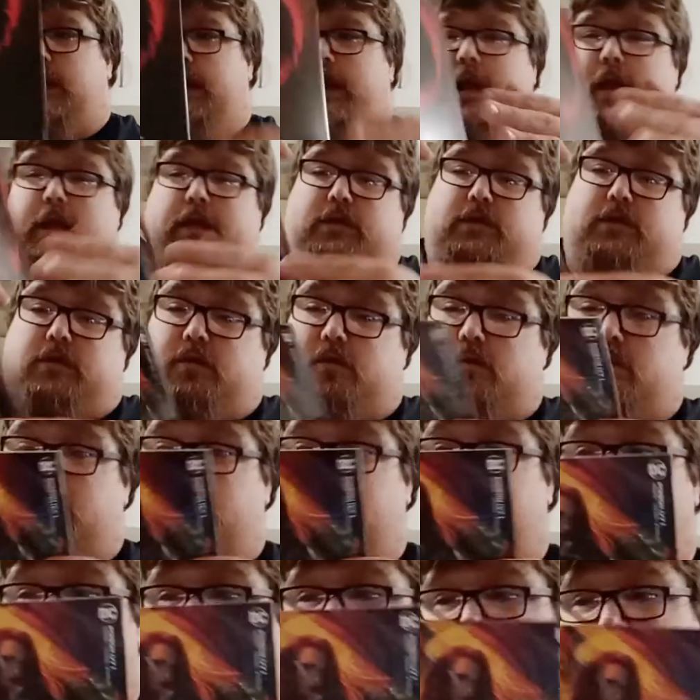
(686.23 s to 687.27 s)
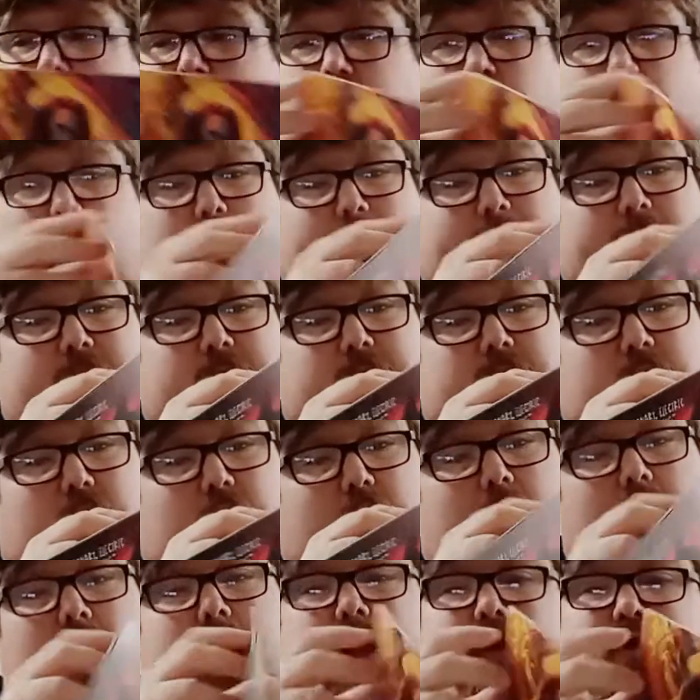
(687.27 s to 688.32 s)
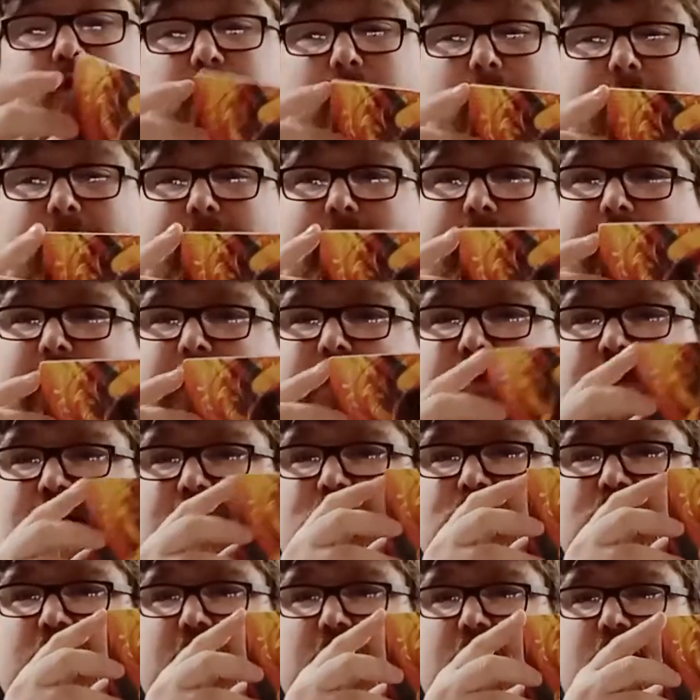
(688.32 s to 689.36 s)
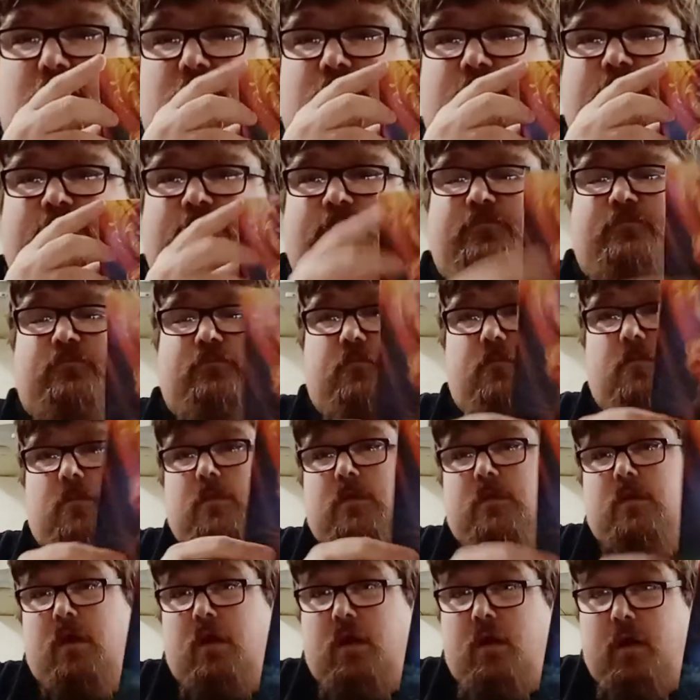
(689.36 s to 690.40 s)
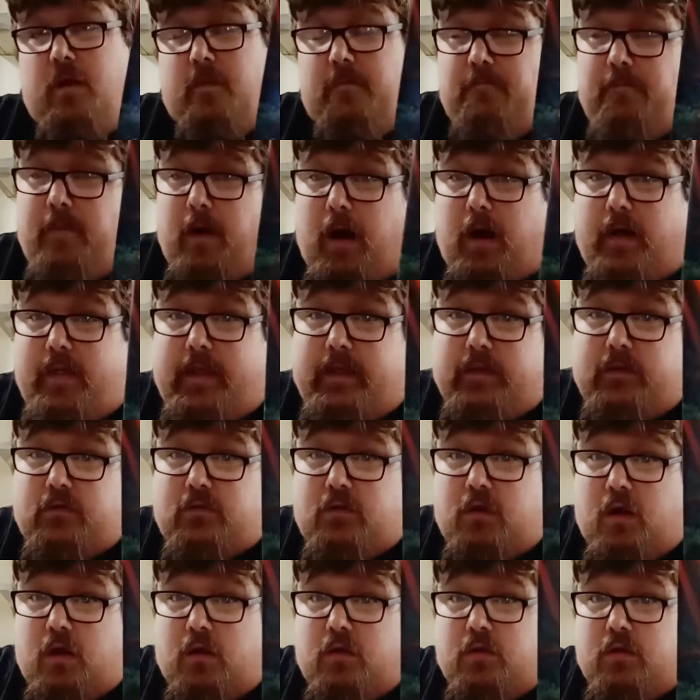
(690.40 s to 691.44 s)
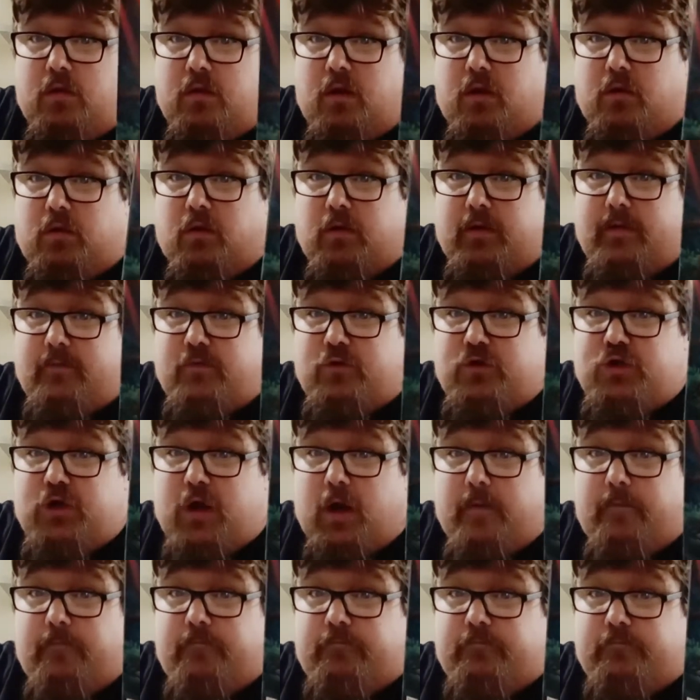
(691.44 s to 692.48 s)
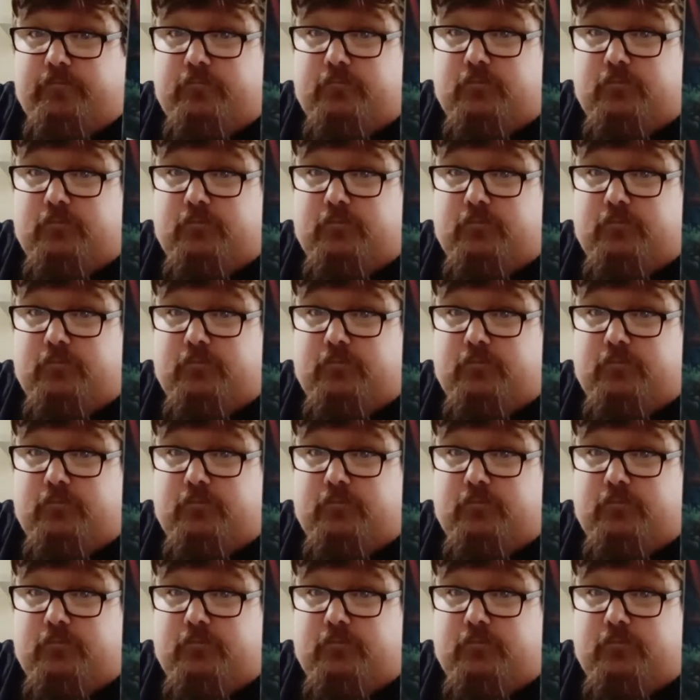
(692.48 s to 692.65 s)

it's annoying because I've got a little bit of dentage there, but I don't give a shit.